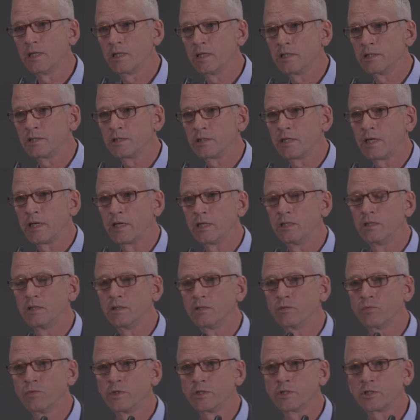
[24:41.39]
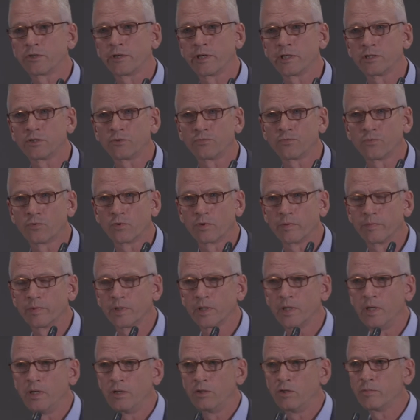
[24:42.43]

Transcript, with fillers: they said, which transformed